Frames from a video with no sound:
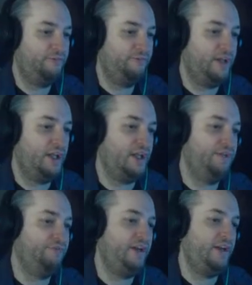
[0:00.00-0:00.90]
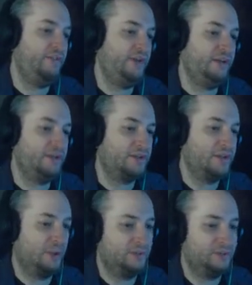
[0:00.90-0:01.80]
uh, favoring their
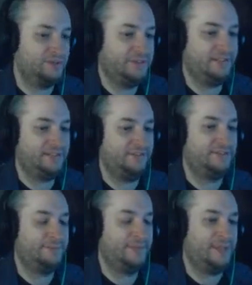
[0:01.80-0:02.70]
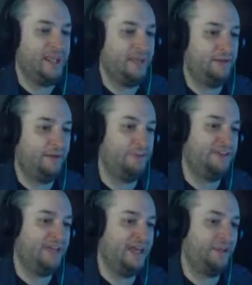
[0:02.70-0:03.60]
cold, tasteless, mecha uh,
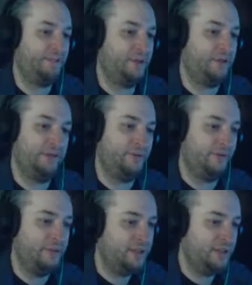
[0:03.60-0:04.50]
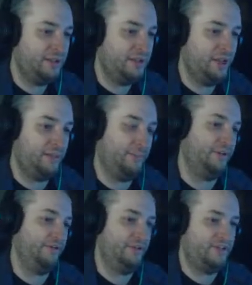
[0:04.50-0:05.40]
metallic buildings. Uh,
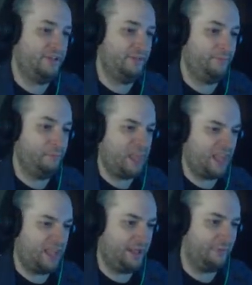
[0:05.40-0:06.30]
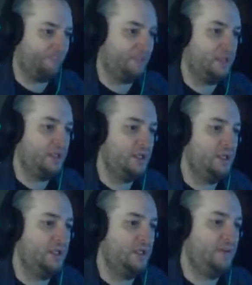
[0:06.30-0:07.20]
buildings instead. Ah.
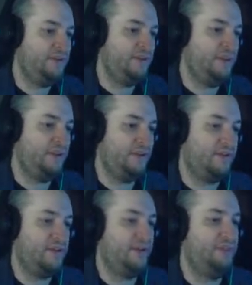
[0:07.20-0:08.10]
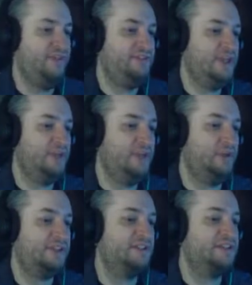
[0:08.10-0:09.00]
They say, uh, they say they
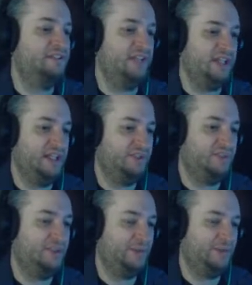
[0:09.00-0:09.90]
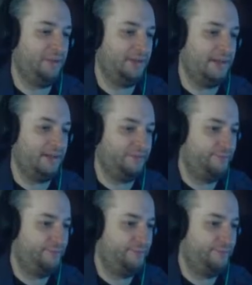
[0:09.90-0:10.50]
look civilized. Don't make me laugh.